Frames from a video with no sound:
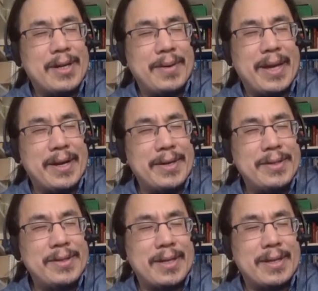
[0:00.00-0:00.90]

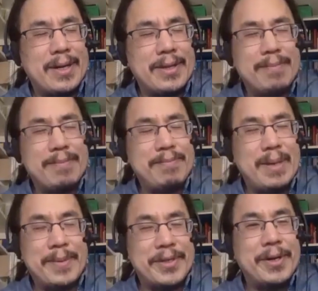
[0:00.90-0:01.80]
coheres and other
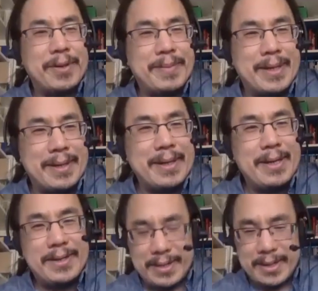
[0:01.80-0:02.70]
people don't, but
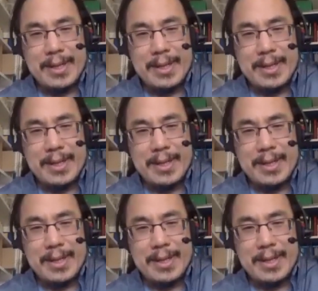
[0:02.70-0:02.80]
there's